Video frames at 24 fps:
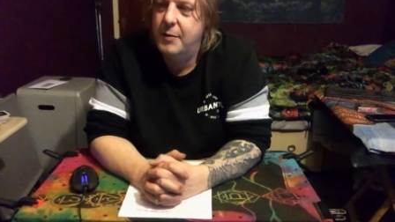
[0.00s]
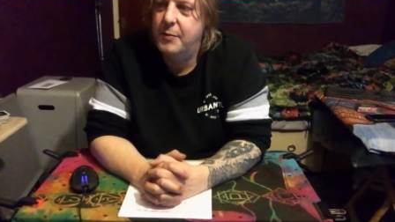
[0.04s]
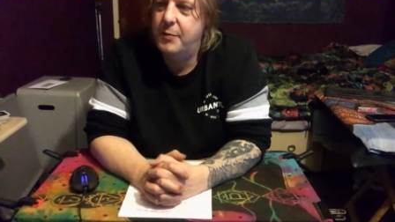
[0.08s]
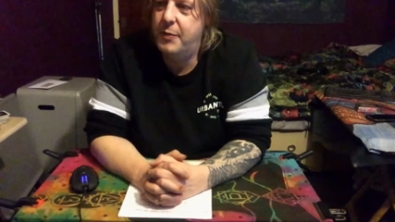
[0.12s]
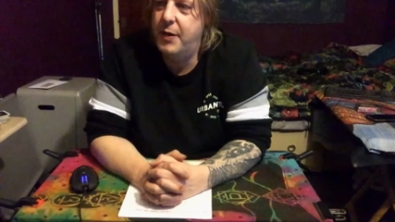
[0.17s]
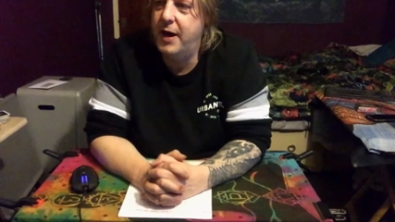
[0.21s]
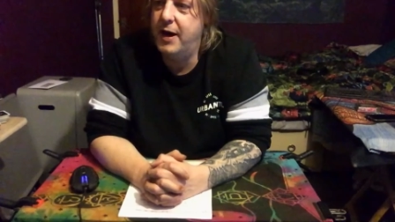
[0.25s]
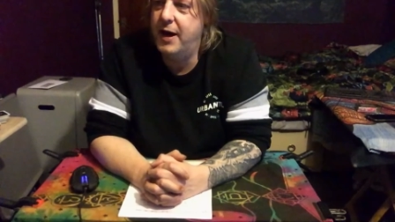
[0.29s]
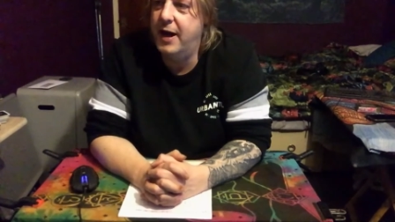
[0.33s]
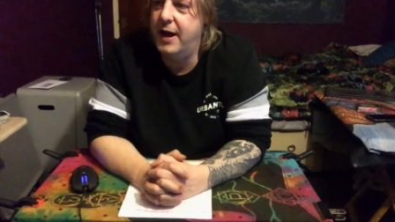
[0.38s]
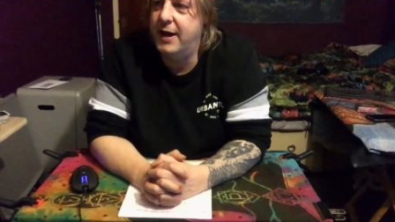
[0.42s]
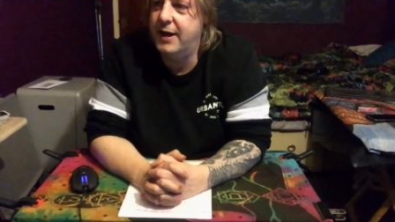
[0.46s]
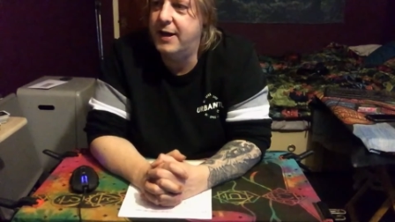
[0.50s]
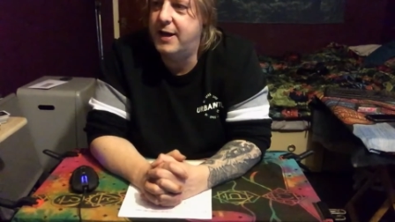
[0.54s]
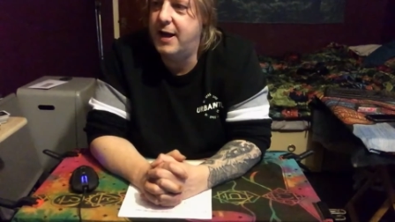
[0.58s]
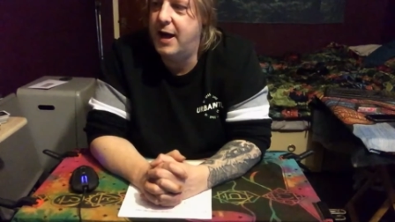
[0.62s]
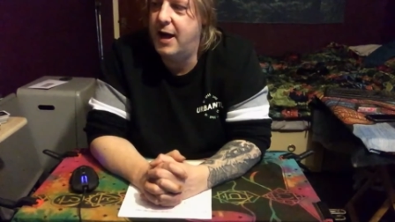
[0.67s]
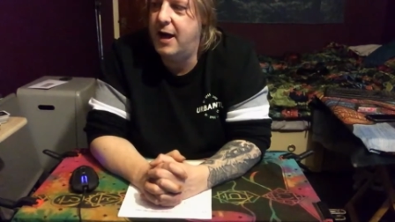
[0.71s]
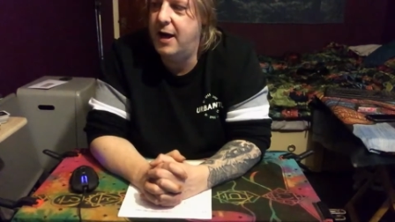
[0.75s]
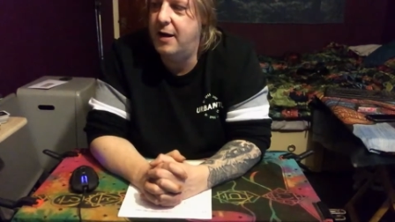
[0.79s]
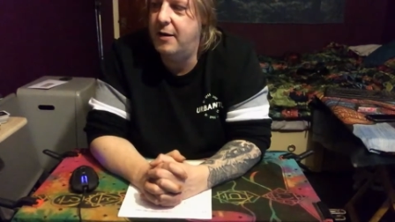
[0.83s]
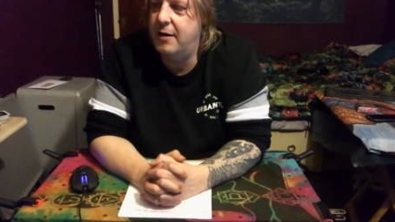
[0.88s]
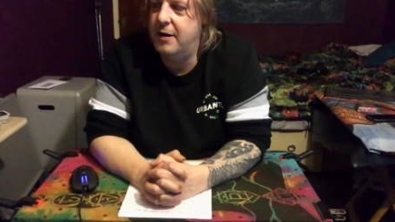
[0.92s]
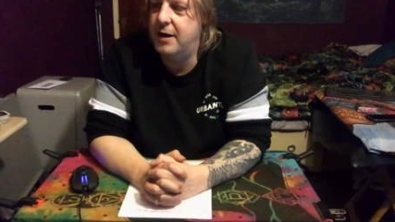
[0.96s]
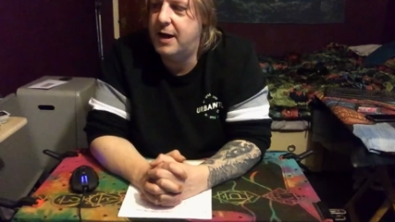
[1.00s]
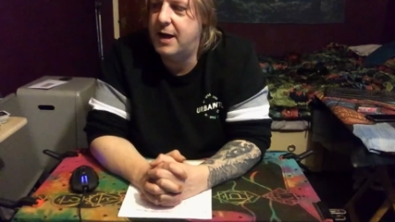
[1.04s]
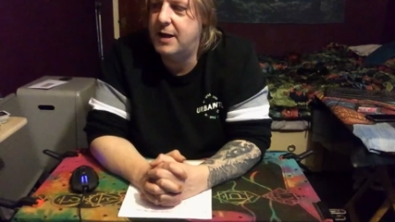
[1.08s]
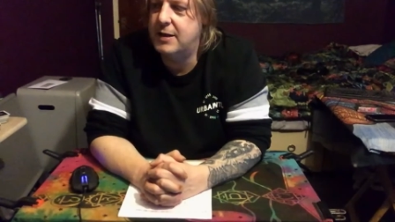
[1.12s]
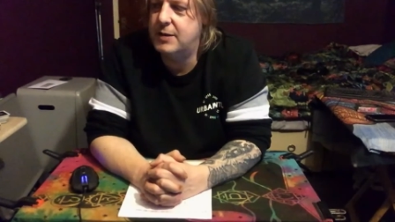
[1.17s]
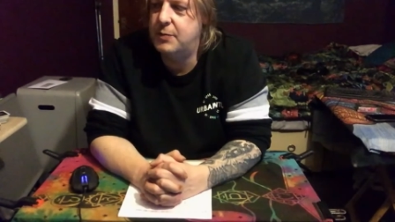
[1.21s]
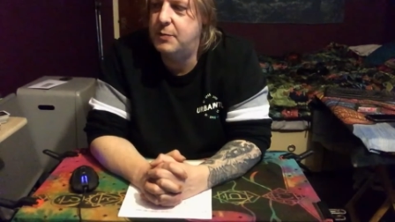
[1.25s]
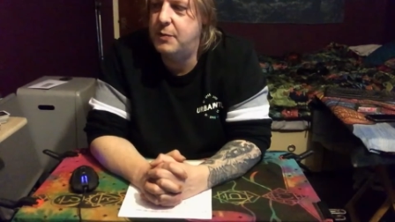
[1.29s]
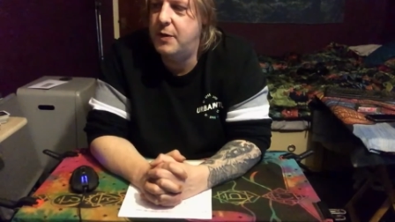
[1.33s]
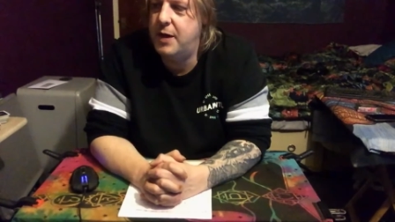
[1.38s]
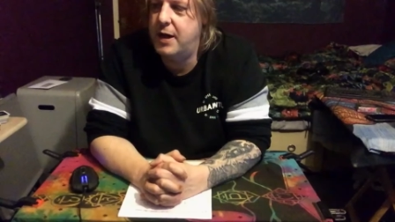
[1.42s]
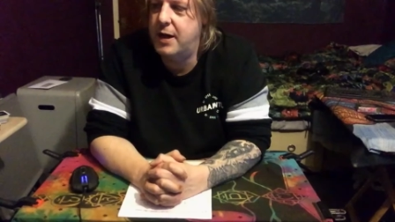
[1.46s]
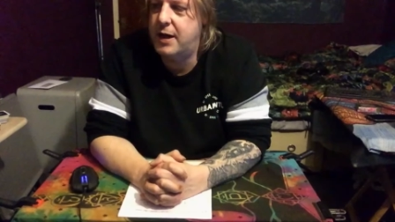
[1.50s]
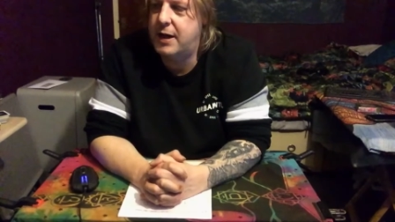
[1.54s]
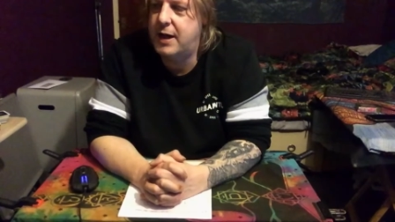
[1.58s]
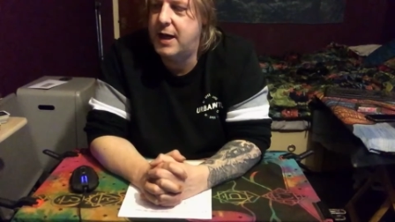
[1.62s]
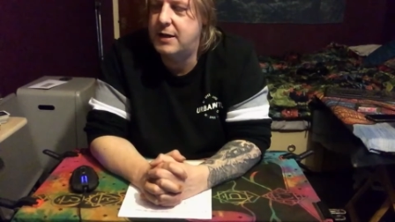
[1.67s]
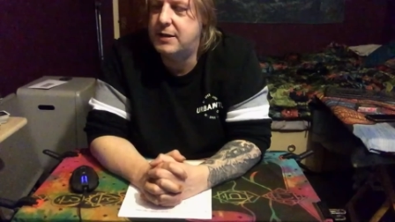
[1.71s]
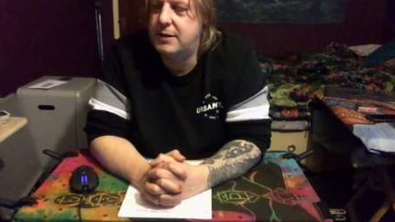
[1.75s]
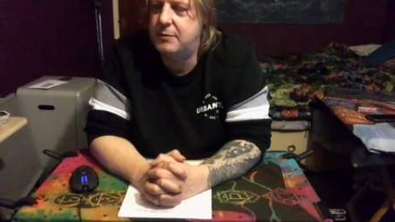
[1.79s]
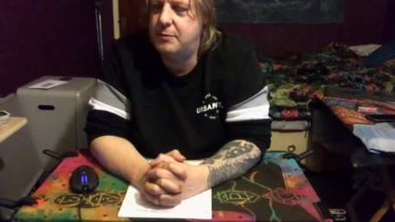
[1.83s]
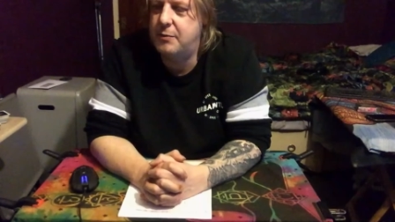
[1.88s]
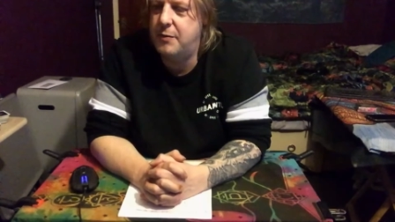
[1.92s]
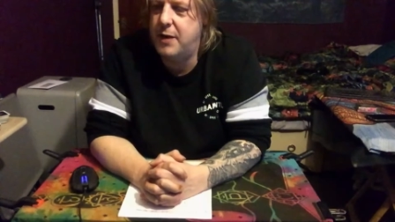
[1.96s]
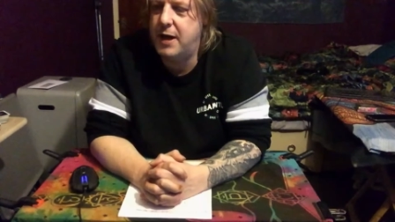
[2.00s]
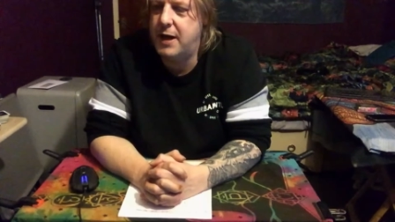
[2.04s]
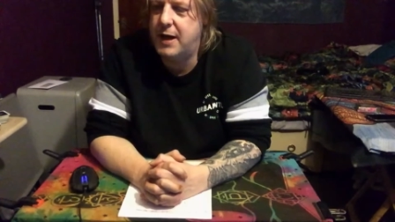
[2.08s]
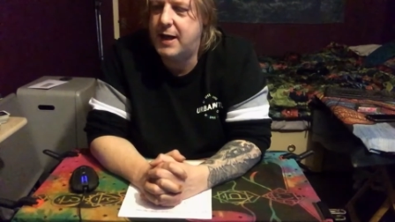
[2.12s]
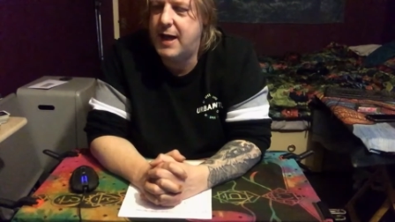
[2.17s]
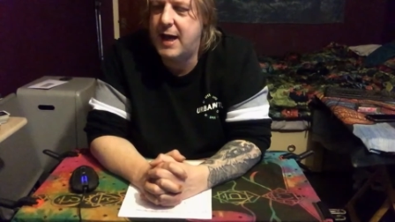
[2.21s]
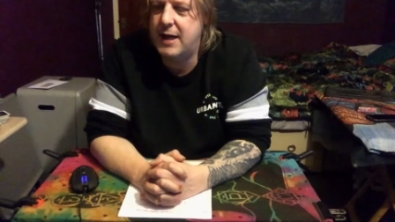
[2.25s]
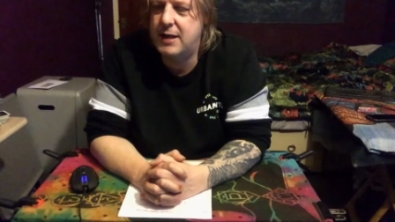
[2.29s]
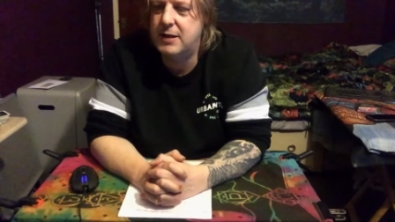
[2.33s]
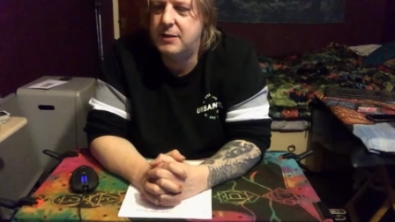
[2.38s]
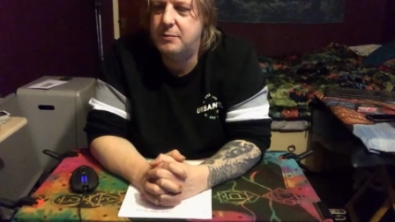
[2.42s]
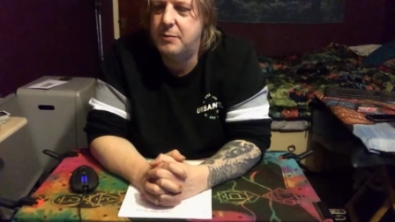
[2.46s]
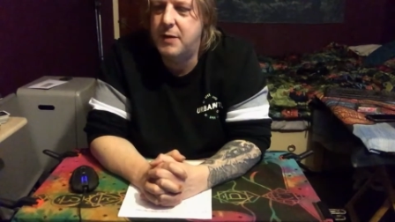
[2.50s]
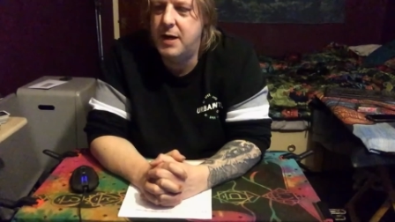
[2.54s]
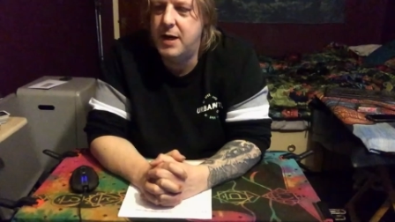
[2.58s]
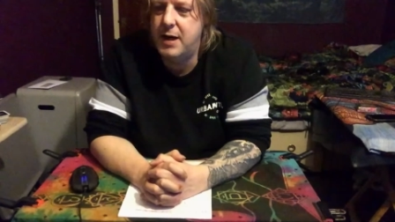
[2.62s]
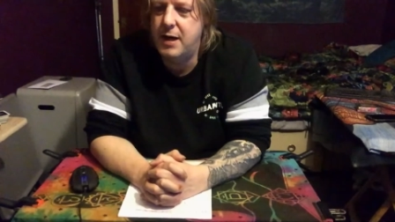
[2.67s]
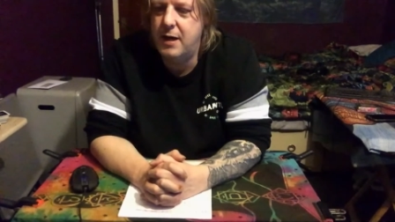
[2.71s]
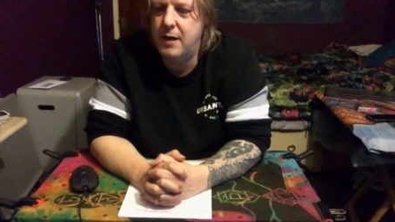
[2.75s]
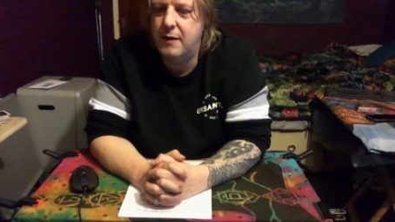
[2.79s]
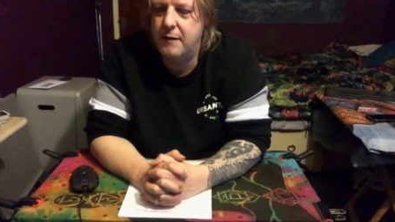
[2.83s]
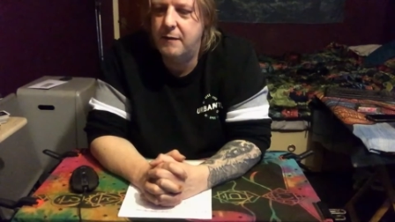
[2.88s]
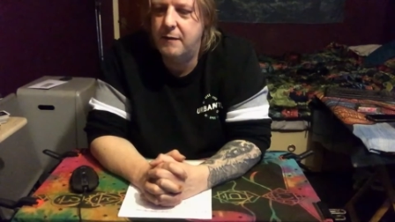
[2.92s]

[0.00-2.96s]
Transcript: But like, uh, guess me, guess me, guess me.